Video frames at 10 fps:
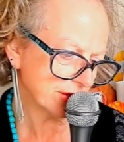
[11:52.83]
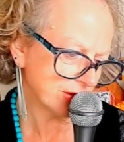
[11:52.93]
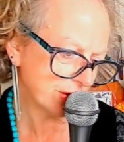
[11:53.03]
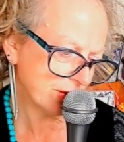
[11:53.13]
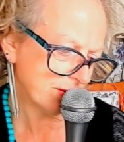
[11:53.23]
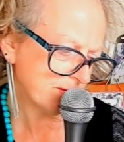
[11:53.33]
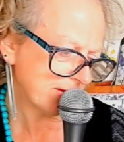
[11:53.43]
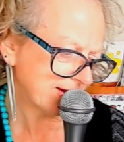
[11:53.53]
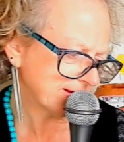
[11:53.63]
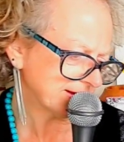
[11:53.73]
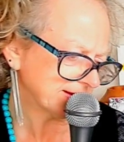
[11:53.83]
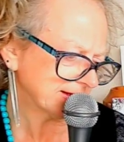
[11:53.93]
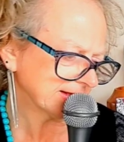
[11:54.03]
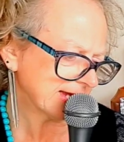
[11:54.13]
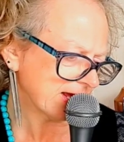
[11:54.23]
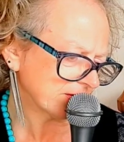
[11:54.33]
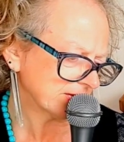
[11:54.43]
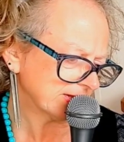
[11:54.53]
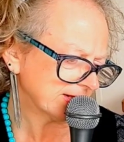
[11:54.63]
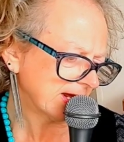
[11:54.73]
the two brothers
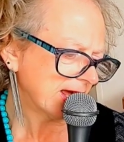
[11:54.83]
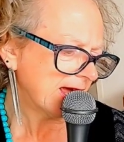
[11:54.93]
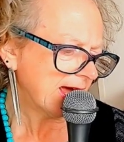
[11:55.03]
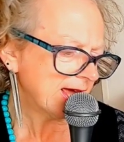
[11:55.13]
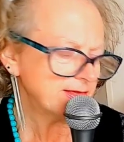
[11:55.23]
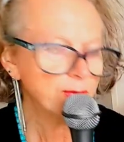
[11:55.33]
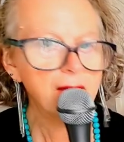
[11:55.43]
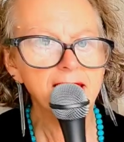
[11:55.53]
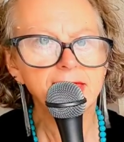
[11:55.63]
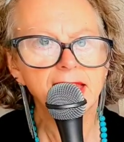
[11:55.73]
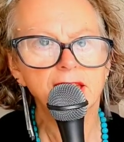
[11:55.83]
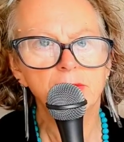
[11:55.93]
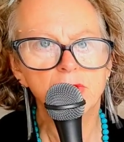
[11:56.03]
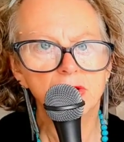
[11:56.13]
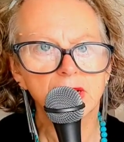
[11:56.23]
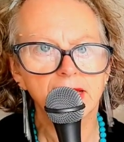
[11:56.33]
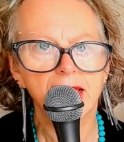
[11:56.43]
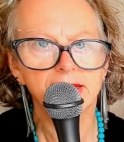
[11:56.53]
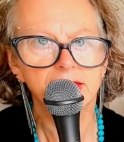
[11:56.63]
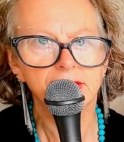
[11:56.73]
encountered in the way they
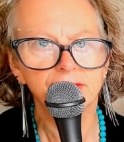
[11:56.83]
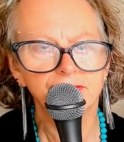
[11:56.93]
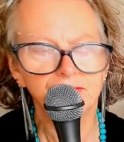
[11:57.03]
communicated.